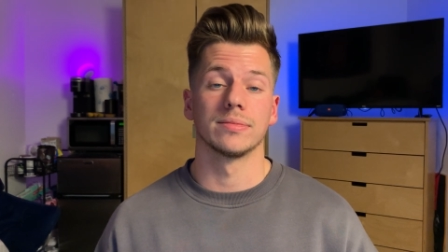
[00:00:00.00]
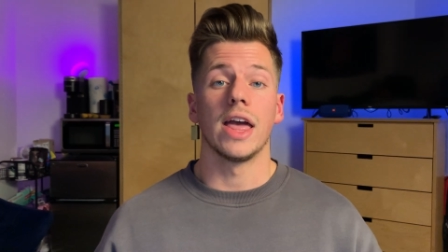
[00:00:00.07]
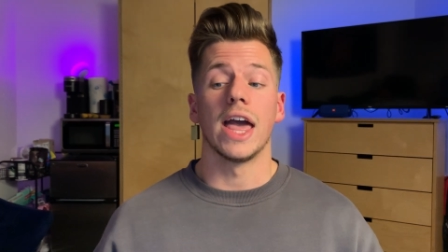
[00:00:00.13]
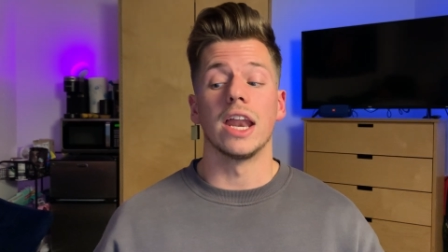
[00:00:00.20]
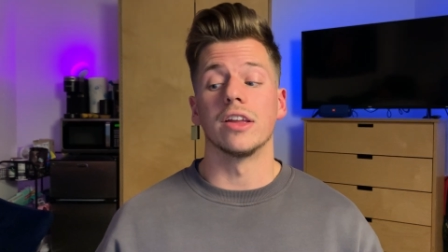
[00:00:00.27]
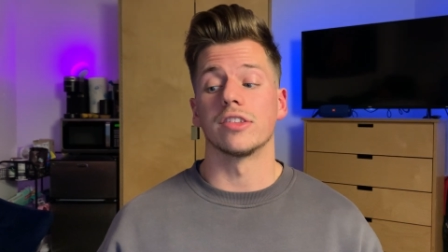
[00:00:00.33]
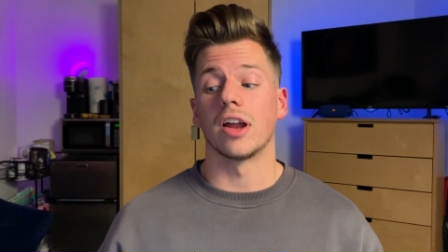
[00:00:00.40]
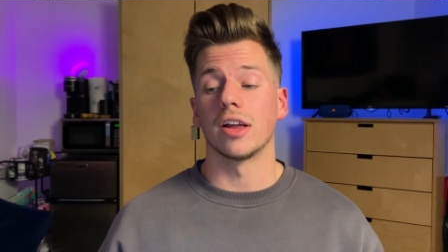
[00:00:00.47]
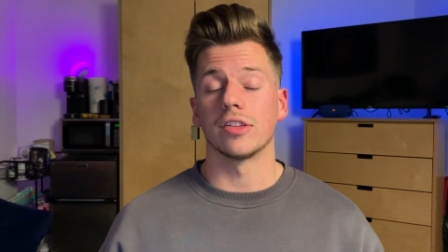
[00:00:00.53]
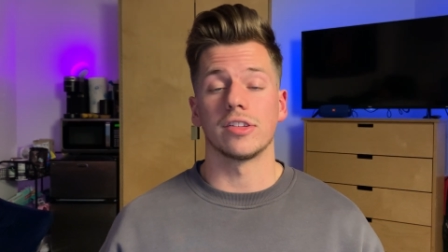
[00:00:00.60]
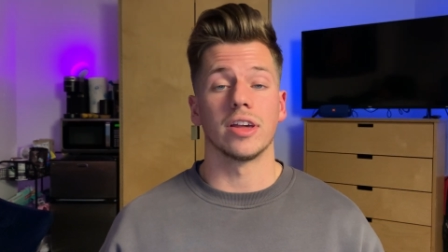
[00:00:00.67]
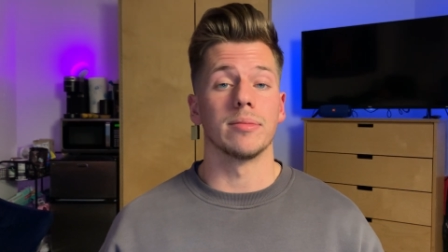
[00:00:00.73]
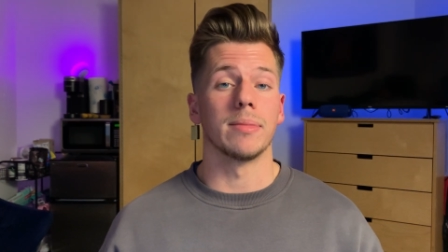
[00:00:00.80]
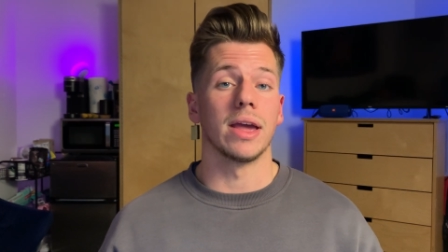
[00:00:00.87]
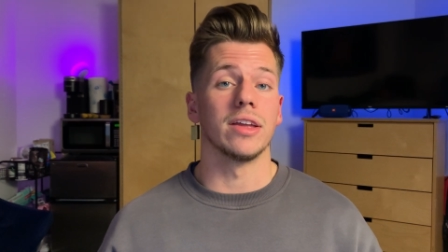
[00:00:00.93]
It is honestly
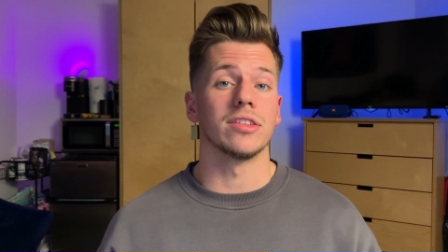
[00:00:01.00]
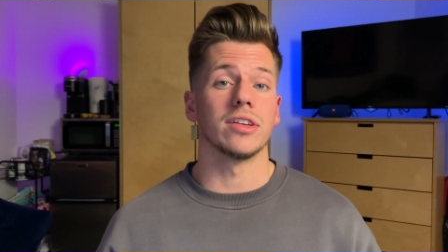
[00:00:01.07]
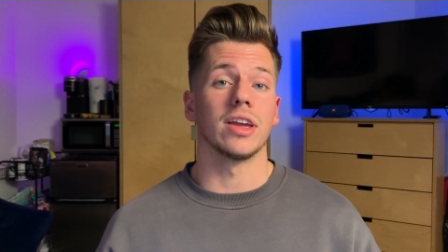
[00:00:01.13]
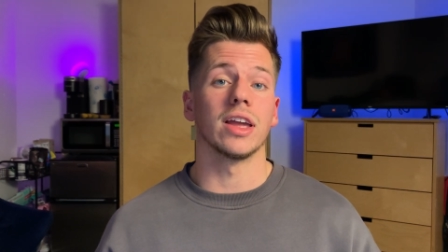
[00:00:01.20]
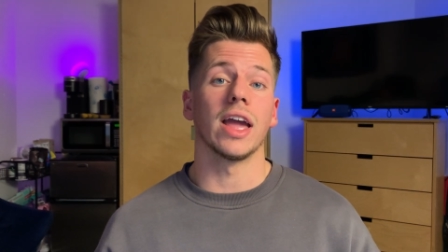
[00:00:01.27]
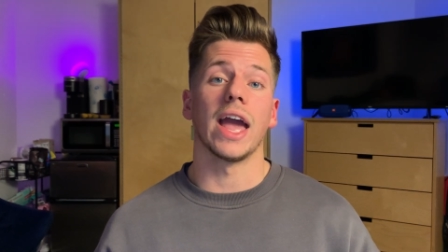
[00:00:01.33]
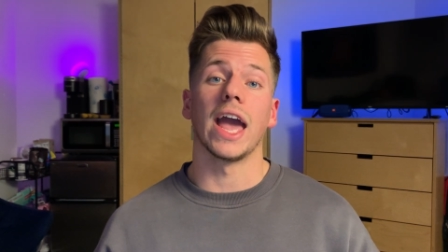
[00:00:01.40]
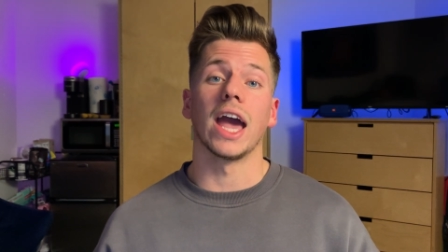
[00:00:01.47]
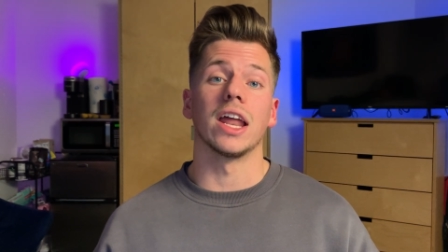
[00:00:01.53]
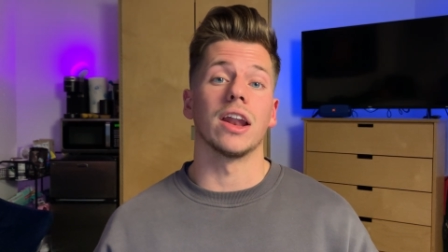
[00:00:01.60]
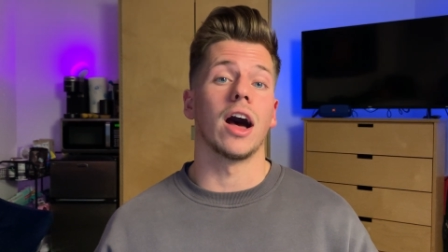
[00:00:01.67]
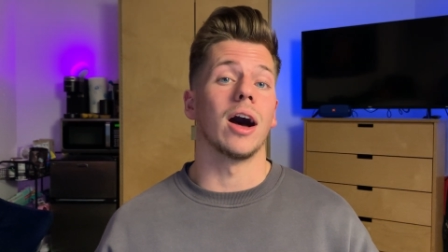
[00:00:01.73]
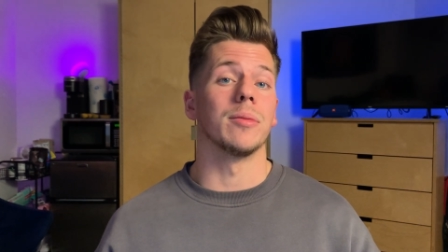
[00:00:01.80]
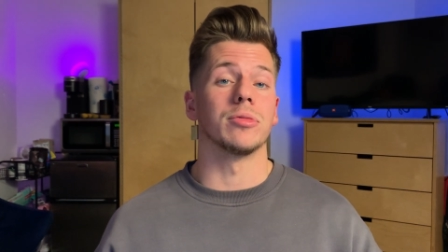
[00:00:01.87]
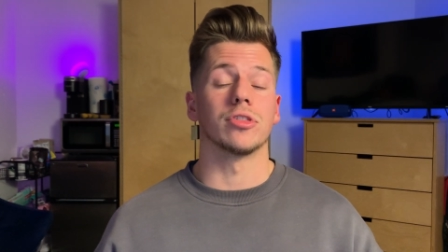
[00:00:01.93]
amazing and
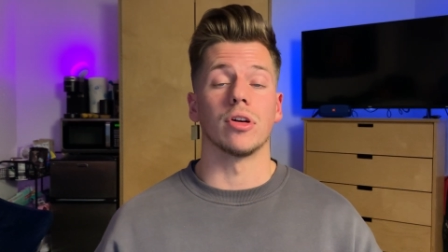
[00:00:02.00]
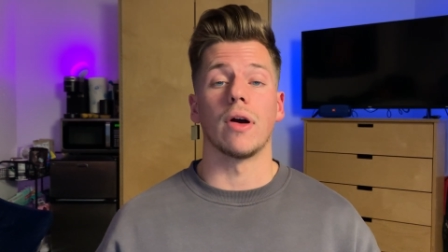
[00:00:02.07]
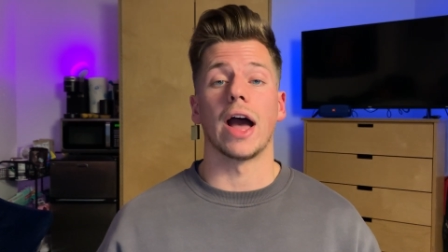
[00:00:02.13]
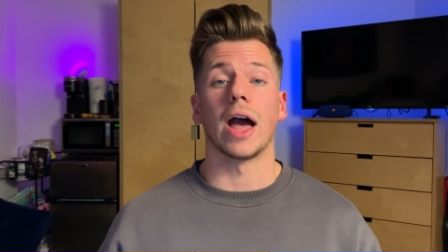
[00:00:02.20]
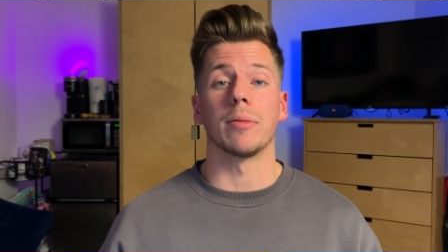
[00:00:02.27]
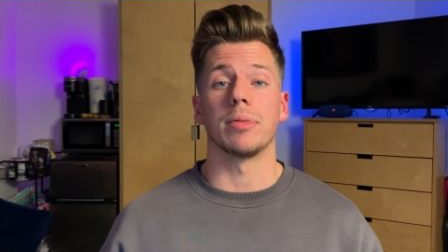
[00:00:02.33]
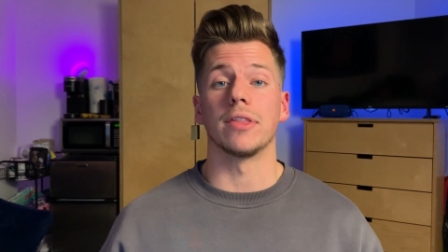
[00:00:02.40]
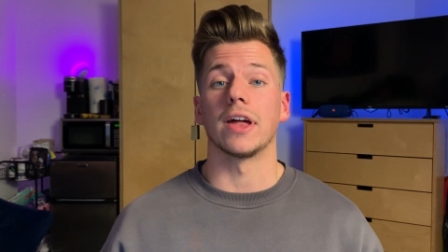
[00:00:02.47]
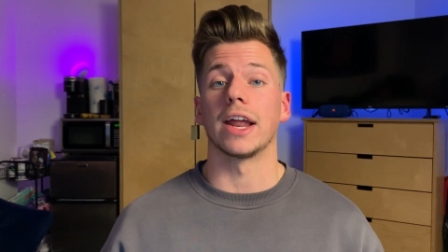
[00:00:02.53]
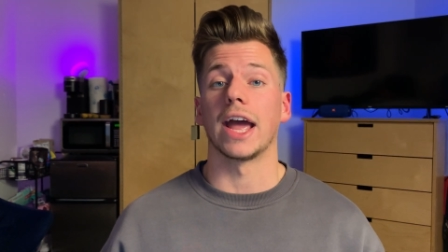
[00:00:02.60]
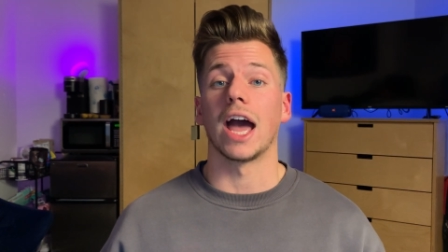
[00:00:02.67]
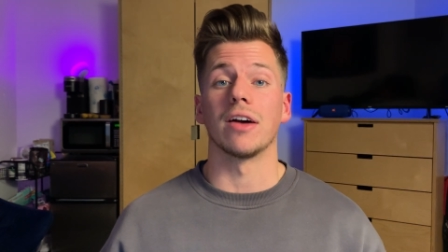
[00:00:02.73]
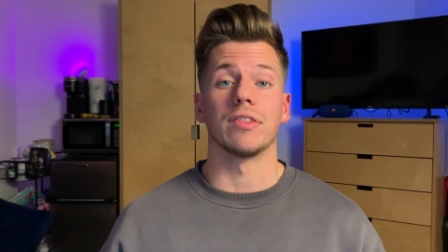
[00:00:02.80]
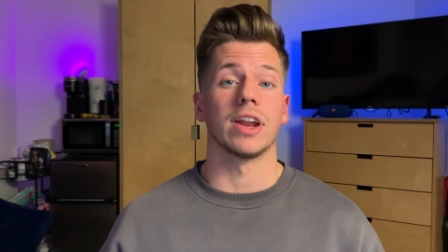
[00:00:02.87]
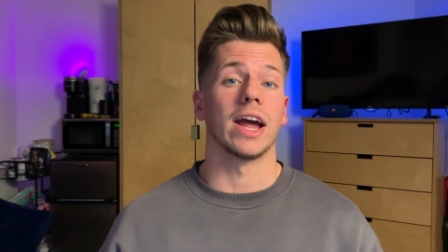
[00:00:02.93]
I'm so happy that I
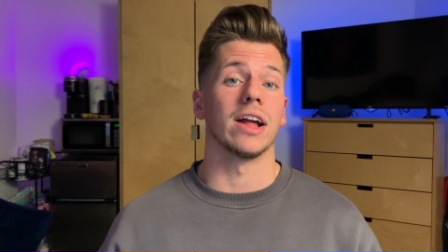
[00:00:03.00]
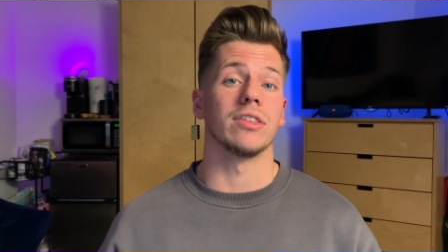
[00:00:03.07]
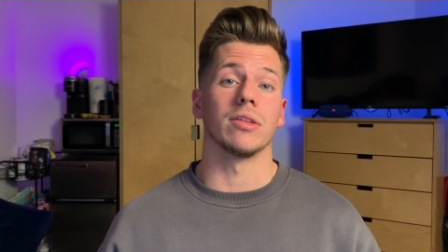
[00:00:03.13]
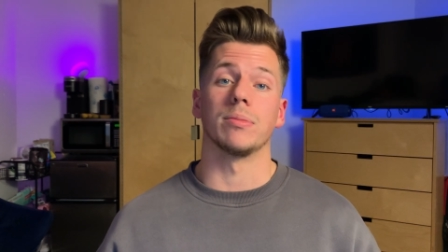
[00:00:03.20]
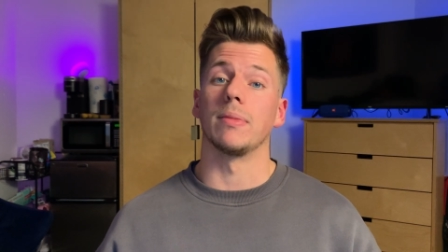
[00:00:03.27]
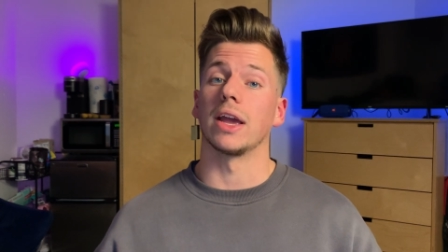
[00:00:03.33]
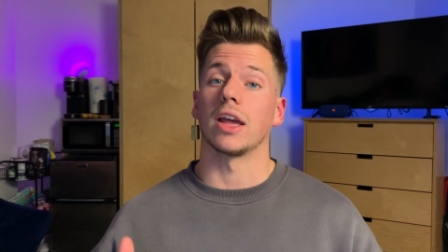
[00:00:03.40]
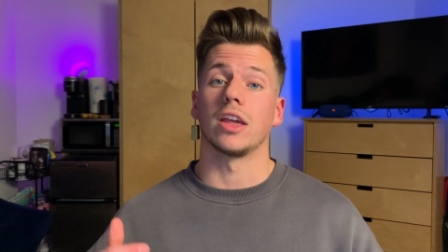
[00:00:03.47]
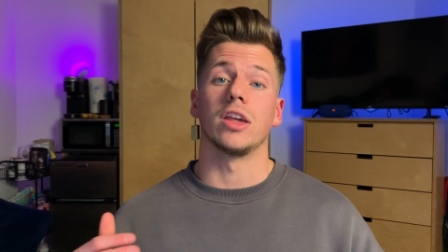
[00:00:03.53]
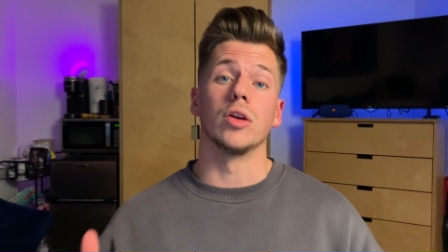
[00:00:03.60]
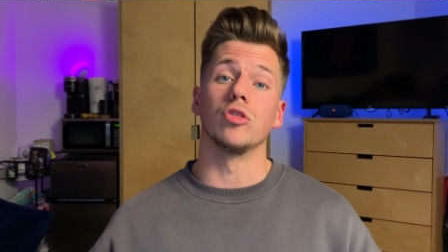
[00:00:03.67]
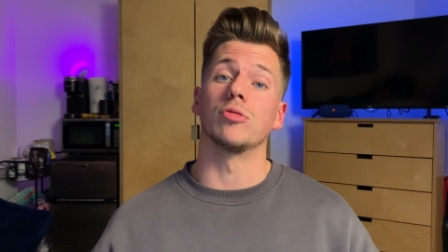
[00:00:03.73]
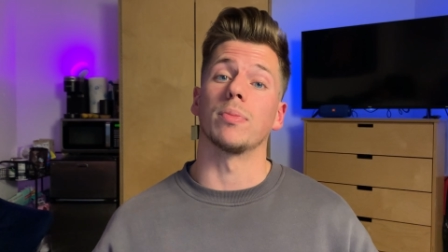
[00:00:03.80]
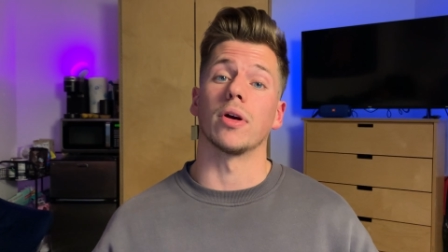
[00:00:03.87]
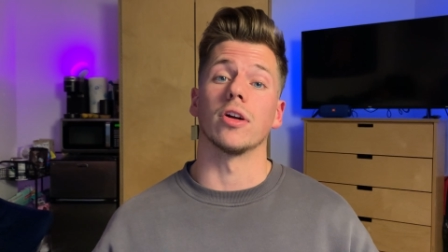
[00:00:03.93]
haven't had to make a
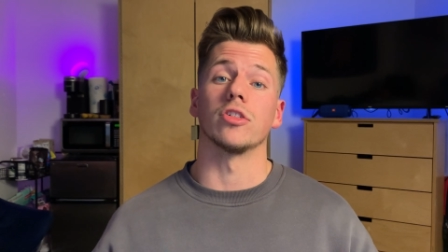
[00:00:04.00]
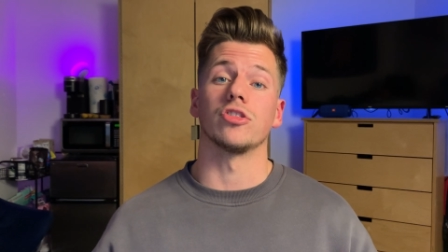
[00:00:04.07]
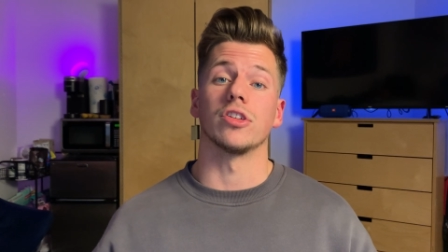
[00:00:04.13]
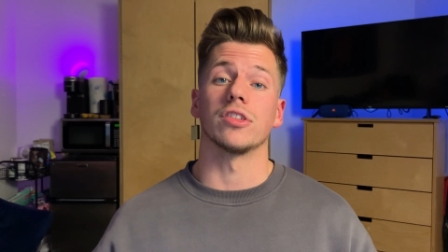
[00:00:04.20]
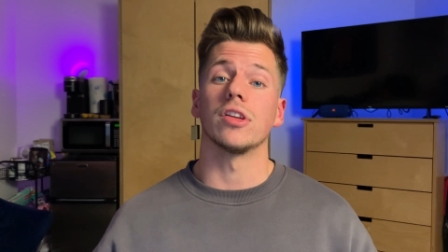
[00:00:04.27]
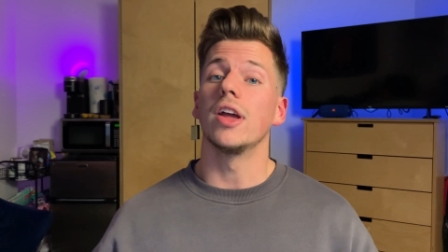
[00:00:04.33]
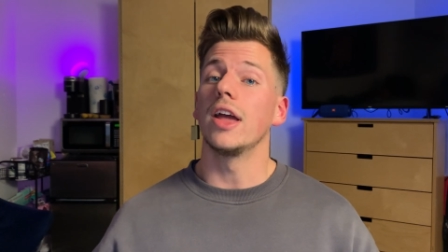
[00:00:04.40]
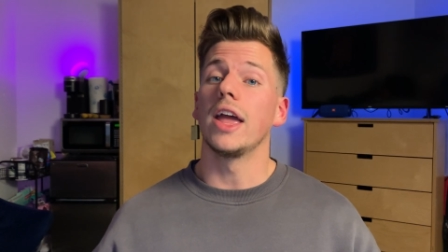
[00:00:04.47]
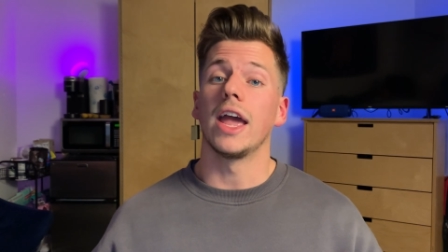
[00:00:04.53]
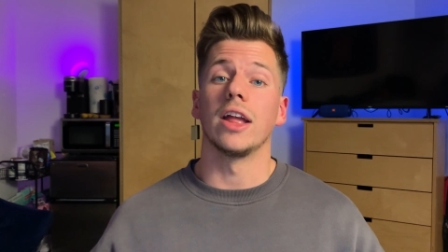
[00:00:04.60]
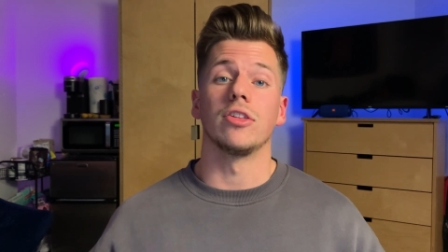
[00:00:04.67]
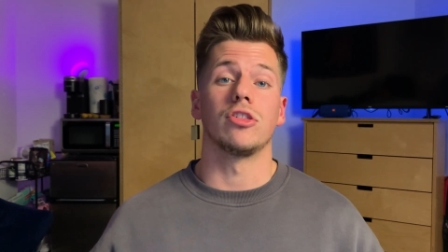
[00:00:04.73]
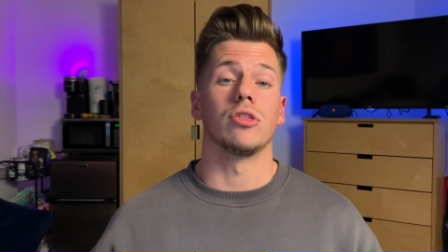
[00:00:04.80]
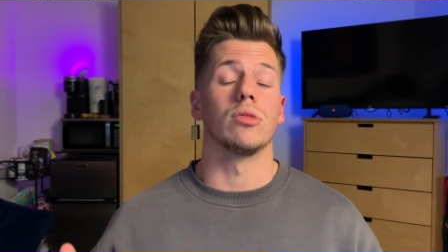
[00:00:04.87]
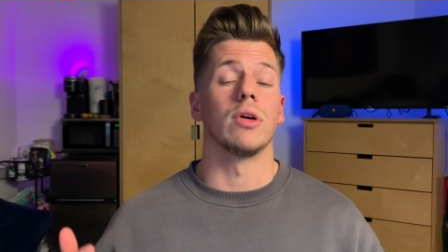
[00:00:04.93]
huge purchase
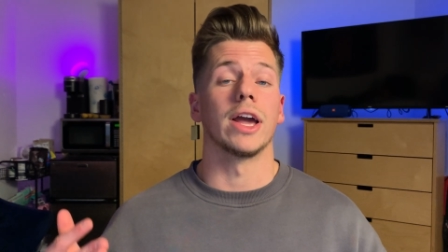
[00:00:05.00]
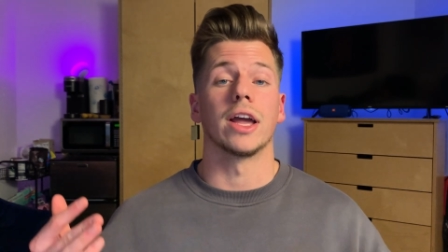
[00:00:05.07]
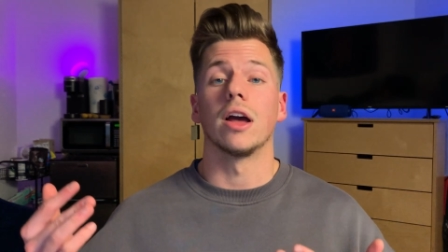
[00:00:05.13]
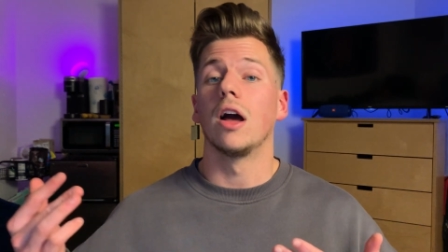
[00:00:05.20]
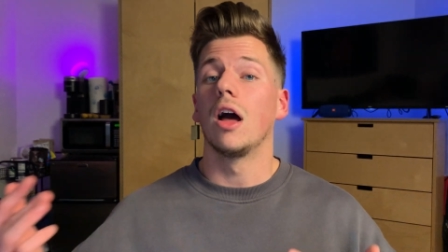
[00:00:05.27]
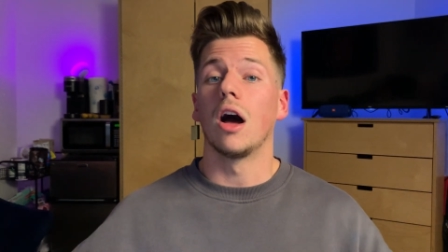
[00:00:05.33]
into like